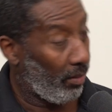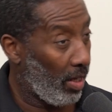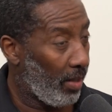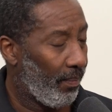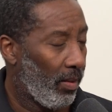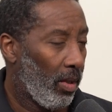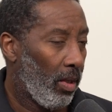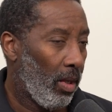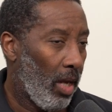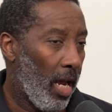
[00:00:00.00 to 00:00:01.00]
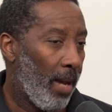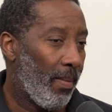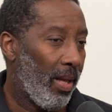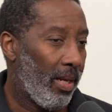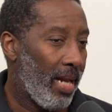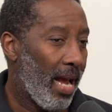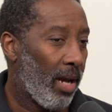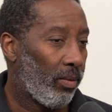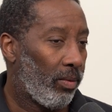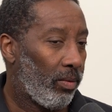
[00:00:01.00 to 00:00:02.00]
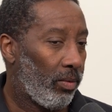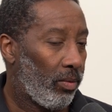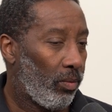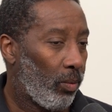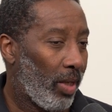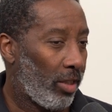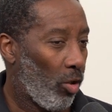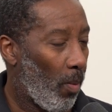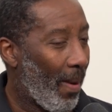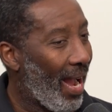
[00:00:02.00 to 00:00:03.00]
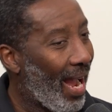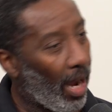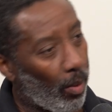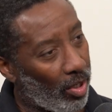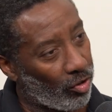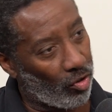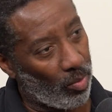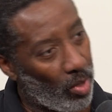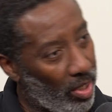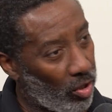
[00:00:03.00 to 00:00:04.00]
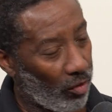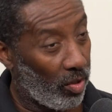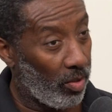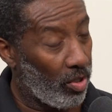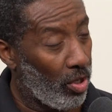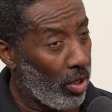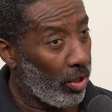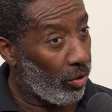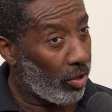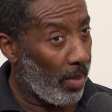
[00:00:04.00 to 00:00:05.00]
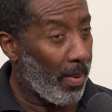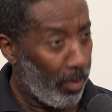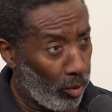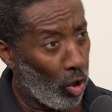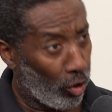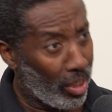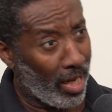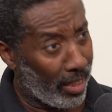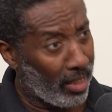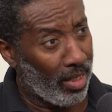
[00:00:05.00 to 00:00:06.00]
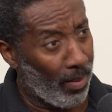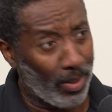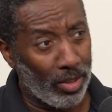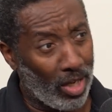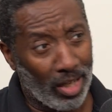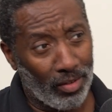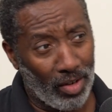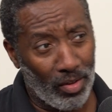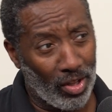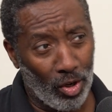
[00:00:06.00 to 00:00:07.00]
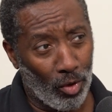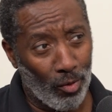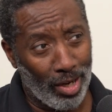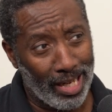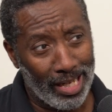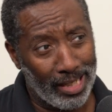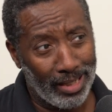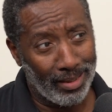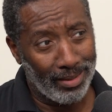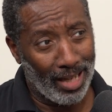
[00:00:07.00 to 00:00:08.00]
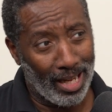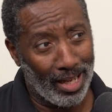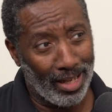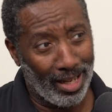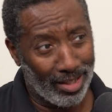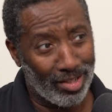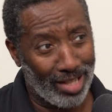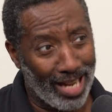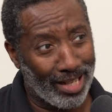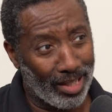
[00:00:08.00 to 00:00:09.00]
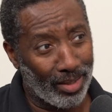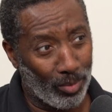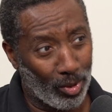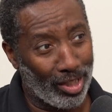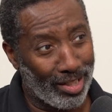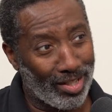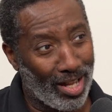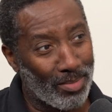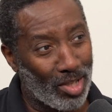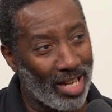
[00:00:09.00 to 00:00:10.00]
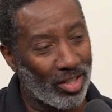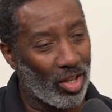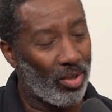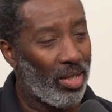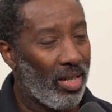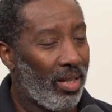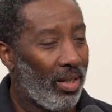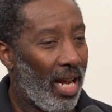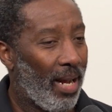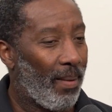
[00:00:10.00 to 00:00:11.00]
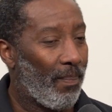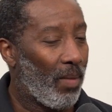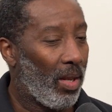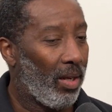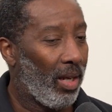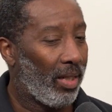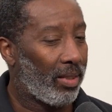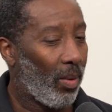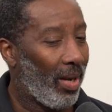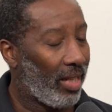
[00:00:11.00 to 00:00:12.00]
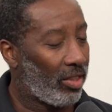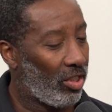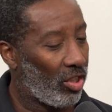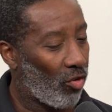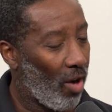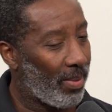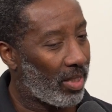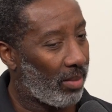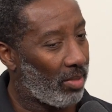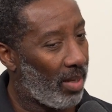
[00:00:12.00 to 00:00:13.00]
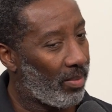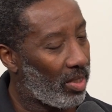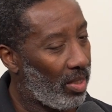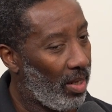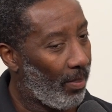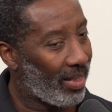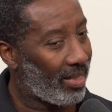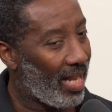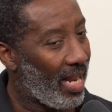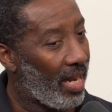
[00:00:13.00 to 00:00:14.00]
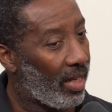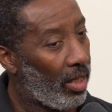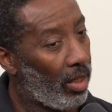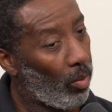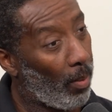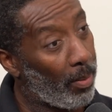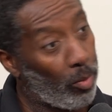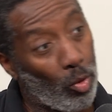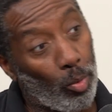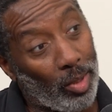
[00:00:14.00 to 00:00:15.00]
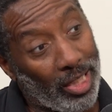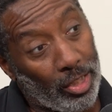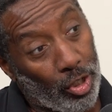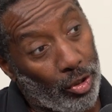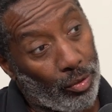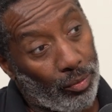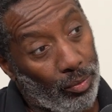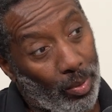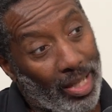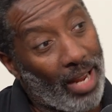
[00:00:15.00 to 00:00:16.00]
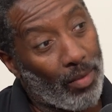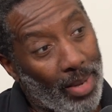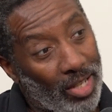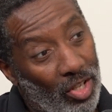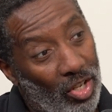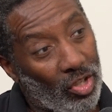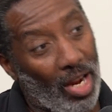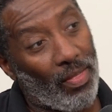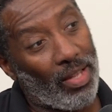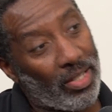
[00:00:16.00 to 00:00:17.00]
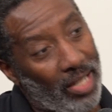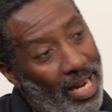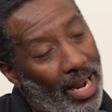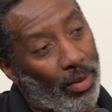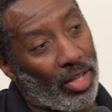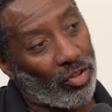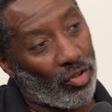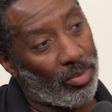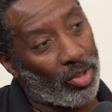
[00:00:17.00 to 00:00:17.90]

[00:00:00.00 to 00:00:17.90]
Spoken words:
Yeah. Now, when I talk about how Hydrotherm works, often you see people nodding, but you kind of know they're not really understanding what it is that I'm saying. So I'd quite like to describe it sometimes by saying what people normally do when they have a massage and then saying how Hydrotherm